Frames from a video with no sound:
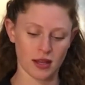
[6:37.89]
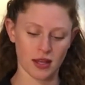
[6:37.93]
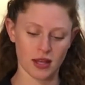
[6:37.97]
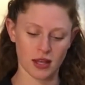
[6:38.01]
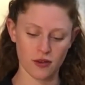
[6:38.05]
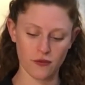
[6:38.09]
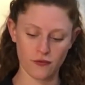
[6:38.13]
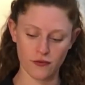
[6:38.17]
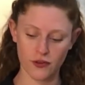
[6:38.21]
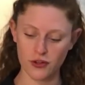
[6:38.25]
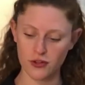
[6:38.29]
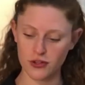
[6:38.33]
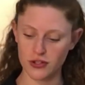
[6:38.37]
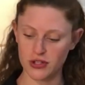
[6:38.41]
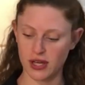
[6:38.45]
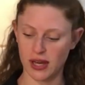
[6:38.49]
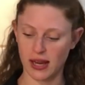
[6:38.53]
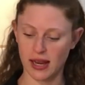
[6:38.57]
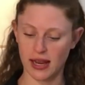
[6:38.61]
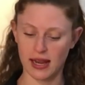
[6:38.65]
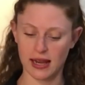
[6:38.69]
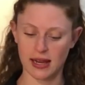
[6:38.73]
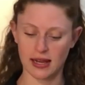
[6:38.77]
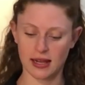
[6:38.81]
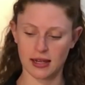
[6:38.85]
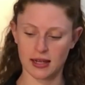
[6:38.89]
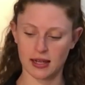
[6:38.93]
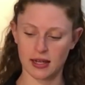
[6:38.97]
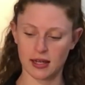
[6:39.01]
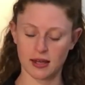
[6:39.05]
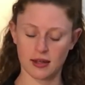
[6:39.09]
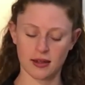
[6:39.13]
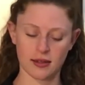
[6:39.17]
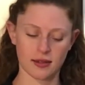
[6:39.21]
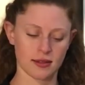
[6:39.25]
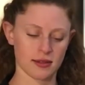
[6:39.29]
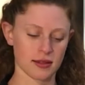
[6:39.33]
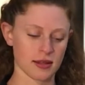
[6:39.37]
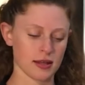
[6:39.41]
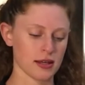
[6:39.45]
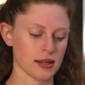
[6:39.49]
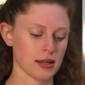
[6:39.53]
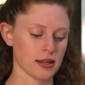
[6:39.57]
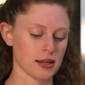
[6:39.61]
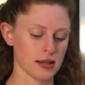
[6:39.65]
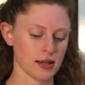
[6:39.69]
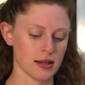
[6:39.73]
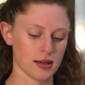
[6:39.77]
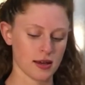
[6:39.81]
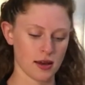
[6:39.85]
If you take
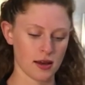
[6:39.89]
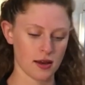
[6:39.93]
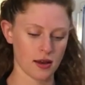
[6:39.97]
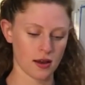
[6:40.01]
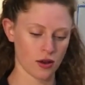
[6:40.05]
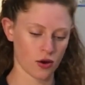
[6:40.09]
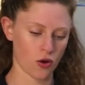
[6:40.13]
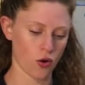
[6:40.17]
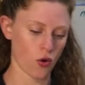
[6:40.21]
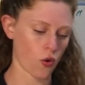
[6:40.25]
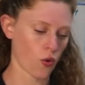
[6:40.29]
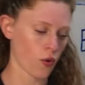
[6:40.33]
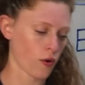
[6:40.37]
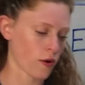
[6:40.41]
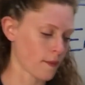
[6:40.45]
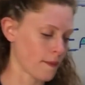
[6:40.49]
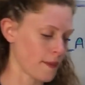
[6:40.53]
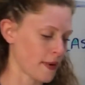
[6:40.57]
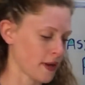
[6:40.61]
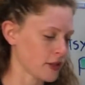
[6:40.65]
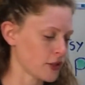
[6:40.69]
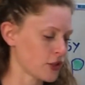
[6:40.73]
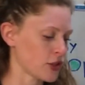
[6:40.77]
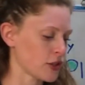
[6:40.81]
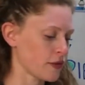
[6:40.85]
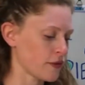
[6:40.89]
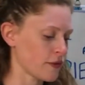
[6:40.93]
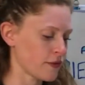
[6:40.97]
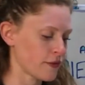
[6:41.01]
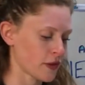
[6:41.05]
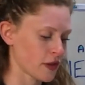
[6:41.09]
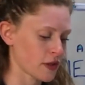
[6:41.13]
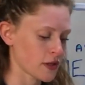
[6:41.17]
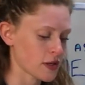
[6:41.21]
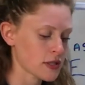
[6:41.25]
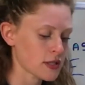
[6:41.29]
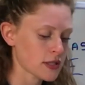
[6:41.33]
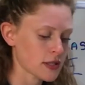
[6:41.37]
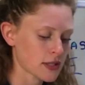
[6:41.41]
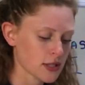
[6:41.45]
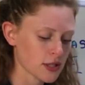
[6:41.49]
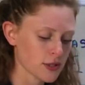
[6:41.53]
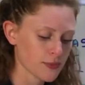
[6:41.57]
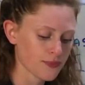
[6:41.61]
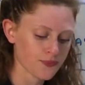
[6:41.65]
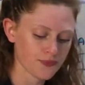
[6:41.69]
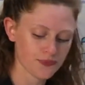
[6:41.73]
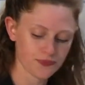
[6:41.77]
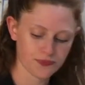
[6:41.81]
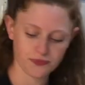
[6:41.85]
the core budget first,
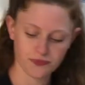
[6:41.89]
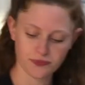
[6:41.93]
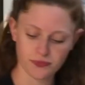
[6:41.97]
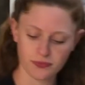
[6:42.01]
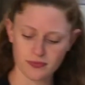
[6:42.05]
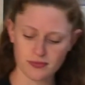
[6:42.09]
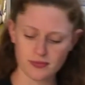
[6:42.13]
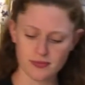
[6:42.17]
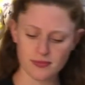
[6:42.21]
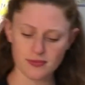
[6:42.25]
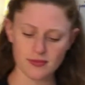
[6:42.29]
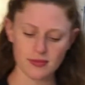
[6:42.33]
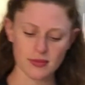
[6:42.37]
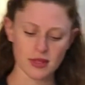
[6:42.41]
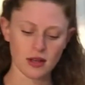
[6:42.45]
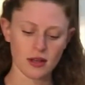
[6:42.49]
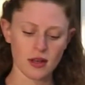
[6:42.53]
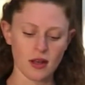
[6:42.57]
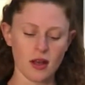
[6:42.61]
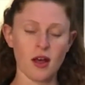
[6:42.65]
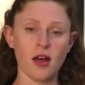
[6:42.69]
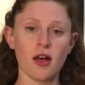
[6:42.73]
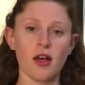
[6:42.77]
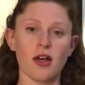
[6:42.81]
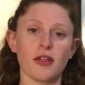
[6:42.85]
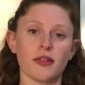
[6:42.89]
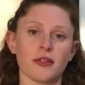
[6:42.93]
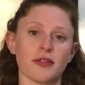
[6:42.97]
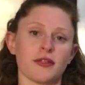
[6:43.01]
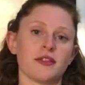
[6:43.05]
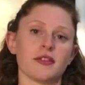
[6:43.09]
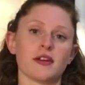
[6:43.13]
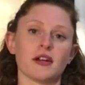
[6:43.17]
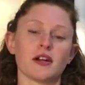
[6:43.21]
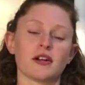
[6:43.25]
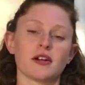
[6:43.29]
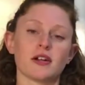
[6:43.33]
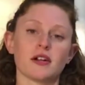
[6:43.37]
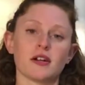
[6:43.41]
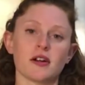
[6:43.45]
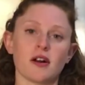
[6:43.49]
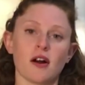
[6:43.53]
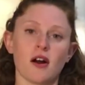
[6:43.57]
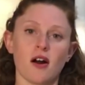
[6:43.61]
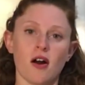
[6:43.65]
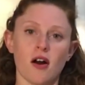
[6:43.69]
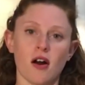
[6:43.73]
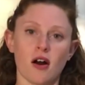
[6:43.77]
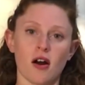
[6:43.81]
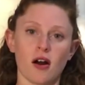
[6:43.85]

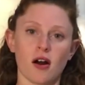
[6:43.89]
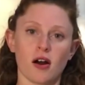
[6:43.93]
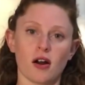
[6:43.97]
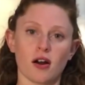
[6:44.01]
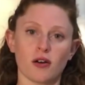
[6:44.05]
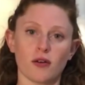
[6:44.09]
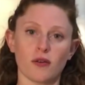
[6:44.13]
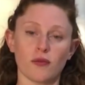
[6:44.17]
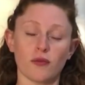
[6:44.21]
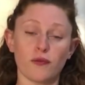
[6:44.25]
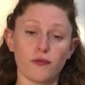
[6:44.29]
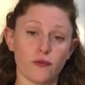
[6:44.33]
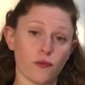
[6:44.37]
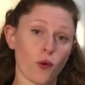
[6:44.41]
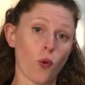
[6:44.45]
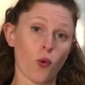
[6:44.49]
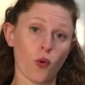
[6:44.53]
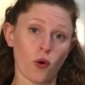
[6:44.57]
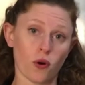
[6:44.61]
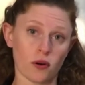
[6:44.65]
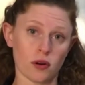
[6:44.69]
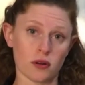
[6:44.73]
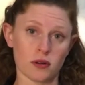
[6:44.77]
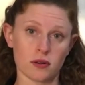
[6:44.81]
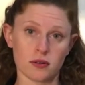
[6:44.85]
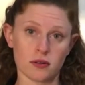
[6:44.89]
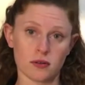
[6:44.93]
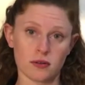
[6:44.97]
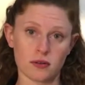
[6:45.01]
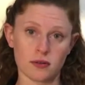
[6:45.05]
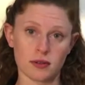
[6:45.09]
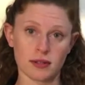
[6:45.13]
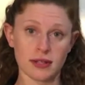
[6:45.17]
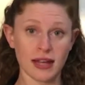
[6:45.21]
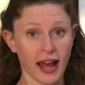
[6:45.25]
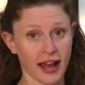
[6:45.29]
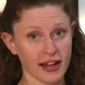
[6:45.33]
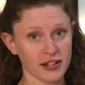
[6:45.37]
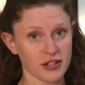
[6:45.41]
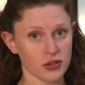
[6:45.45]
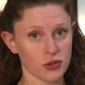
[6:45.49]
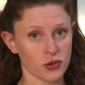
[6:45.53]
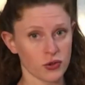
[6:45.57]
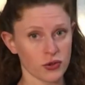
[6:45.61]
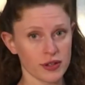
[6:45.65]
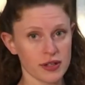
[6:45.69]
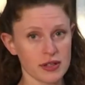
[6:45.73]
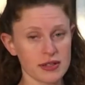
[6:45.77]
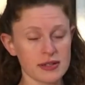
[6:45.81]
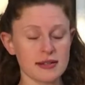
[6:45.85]
there are 4
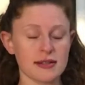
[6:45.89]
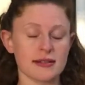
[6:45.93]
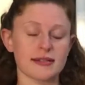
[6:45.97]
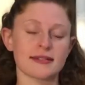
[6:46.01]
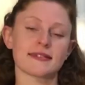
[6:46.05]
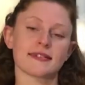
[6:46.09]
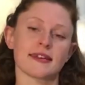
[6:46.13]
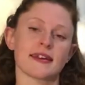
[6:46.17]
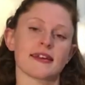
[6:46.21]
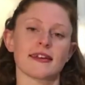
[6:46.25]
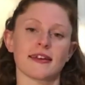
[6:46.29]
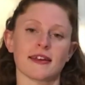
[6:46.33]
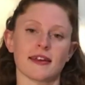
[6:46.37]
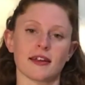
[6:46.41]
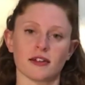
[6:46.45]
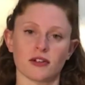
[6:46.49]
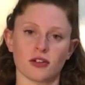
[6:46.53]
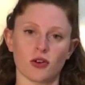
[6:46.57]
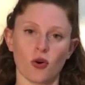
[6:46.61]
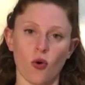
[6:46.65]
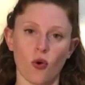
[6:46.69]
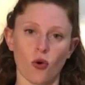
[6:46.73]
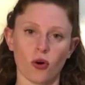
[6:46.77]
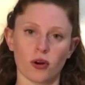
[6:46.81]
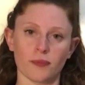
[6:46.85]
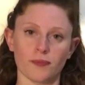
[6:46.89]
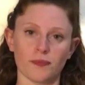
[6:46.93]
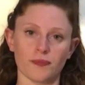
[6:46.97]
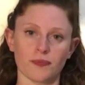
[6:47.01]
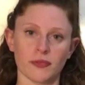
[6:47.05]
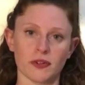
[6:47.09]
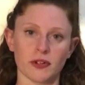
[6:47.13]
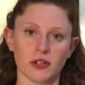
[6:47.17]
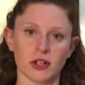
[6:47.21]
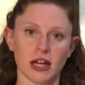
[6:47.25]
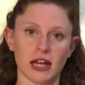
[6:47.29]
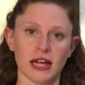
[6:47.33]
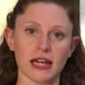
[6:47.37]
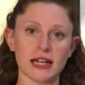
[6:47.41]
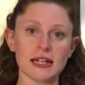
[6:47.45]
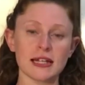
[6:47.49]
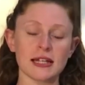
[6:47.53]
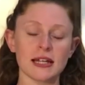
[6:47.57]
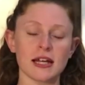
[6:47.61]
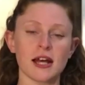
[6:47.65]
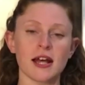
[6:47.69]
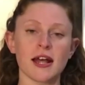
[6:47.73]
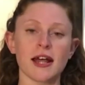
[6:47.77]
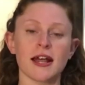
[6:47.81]
categories sitting in core, okay?